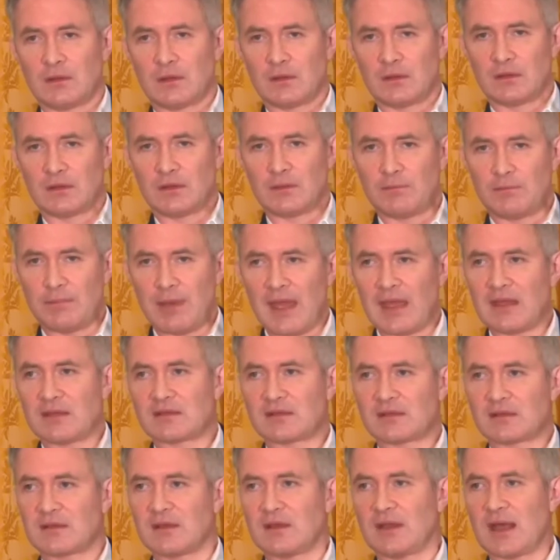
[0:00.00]
the
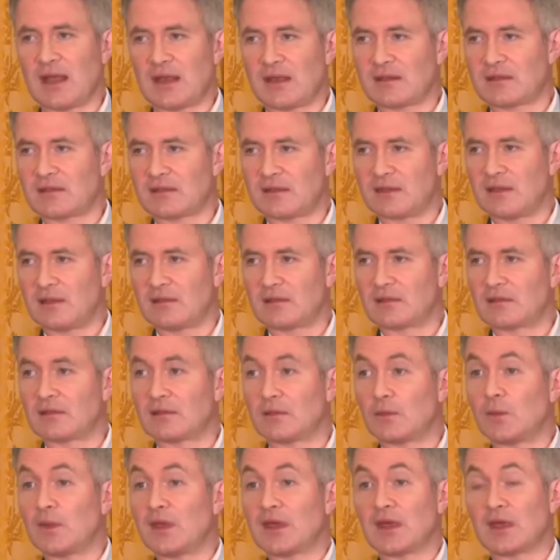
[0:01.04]
best analyses
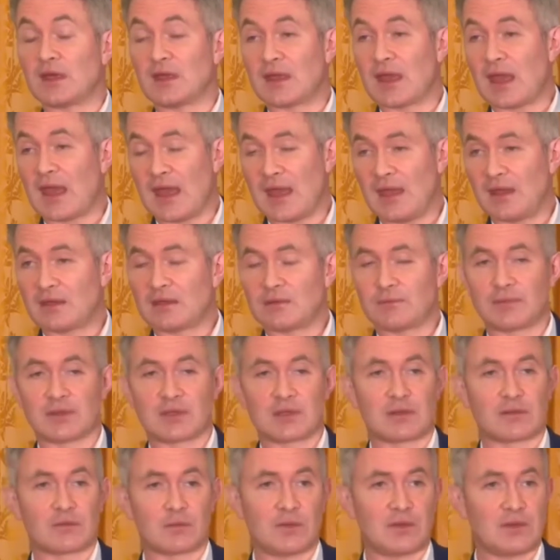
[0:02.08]
that we can get,
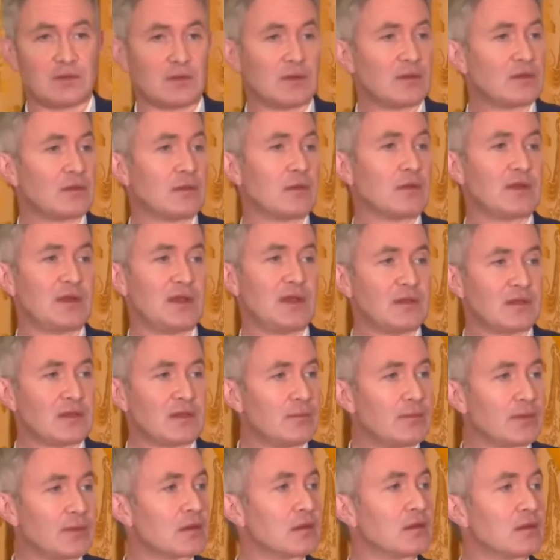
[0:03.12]
because it's not easy,
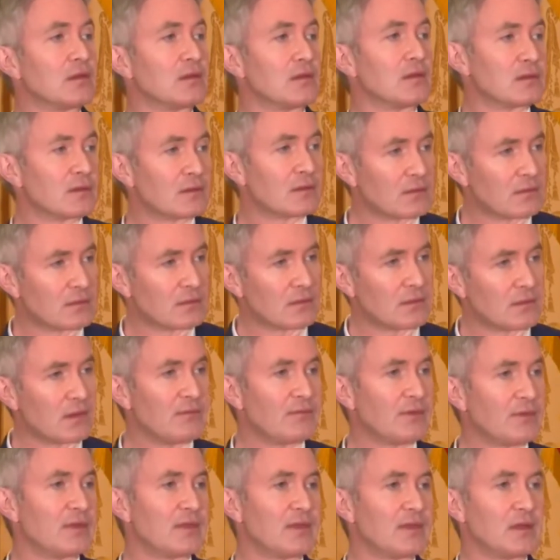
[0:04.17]
because
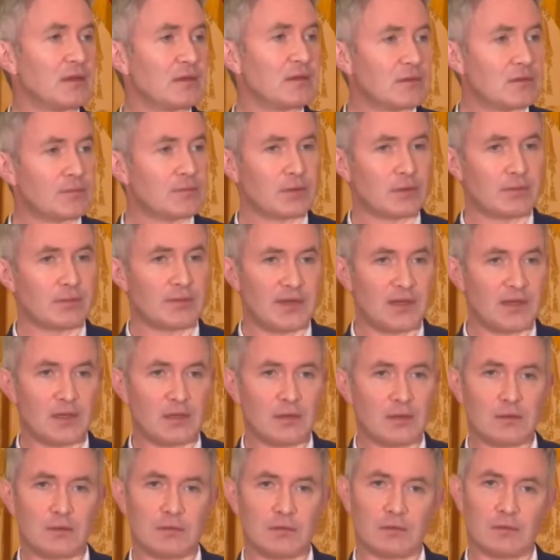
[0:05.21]
everything, as you probably
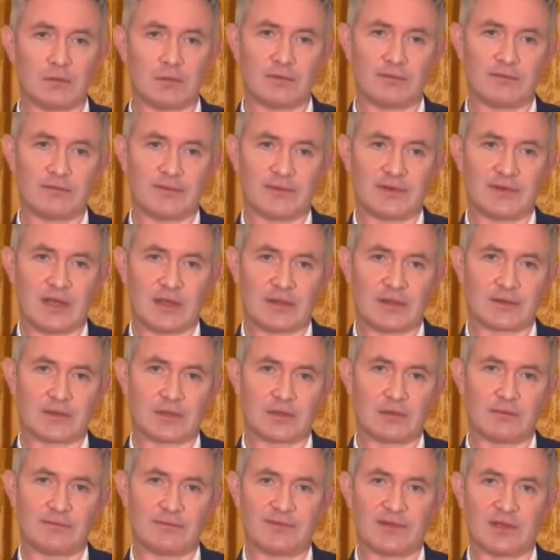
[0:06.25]
know, all of the death
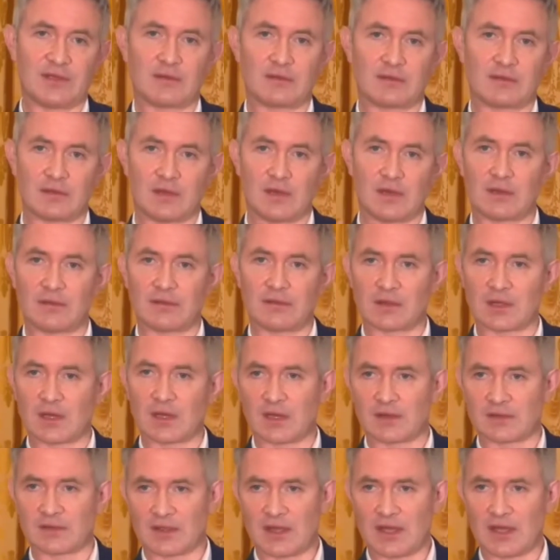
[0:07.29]
toll figures are the
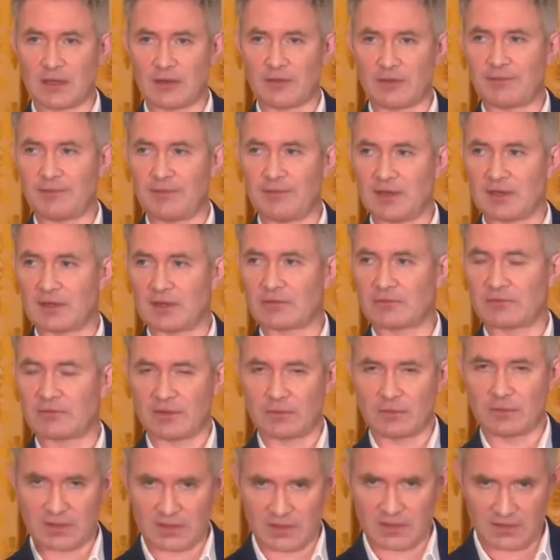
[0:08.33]
Gaza Health
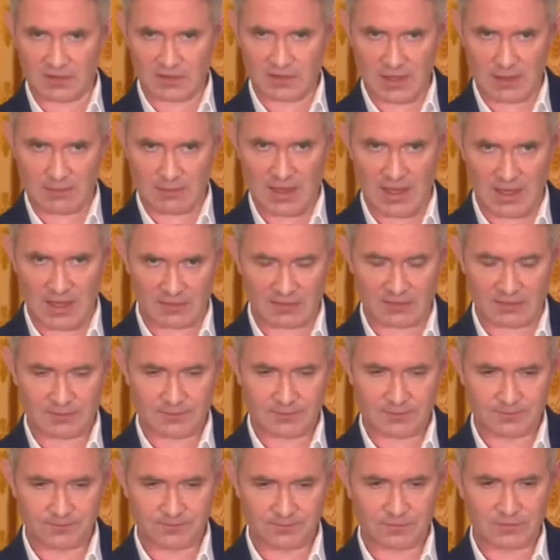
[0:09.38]
Ministry, which is Hamas.
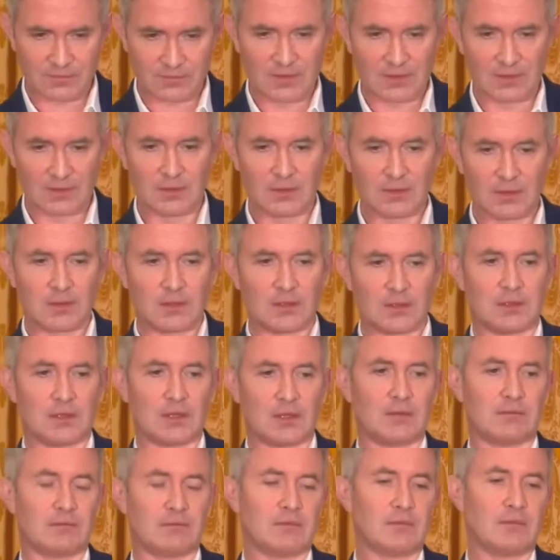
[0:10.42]

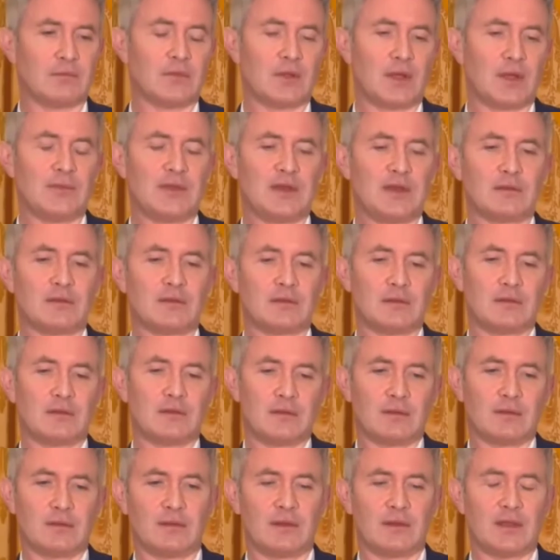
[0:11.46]
And I mean,
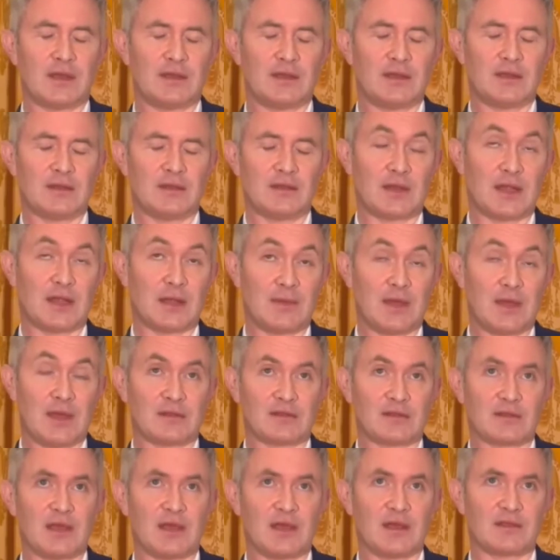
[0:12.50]
the idea that
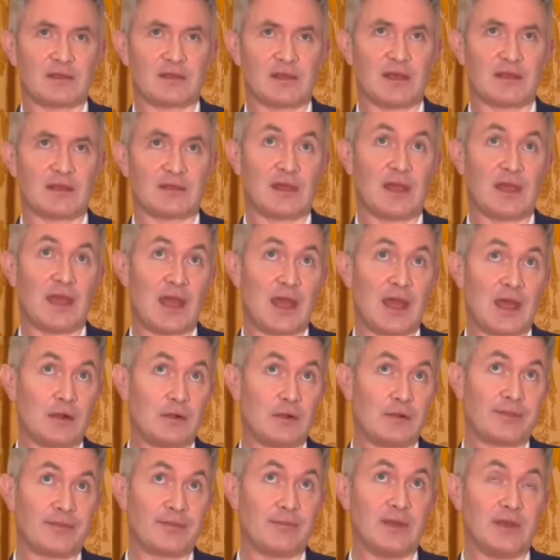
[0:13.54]
Hamas has a
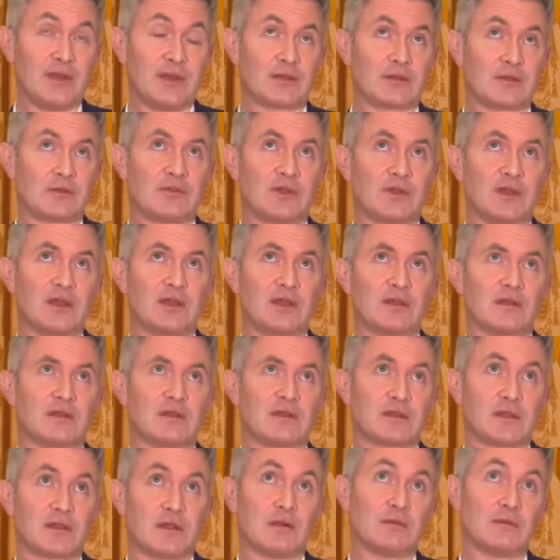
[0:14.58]
health ministry is
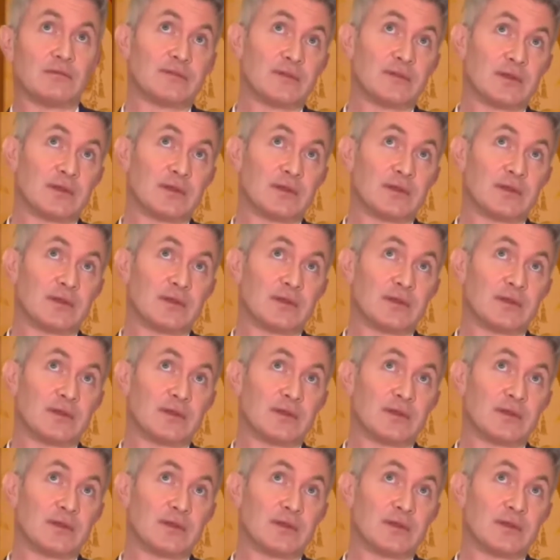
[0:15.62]
itself.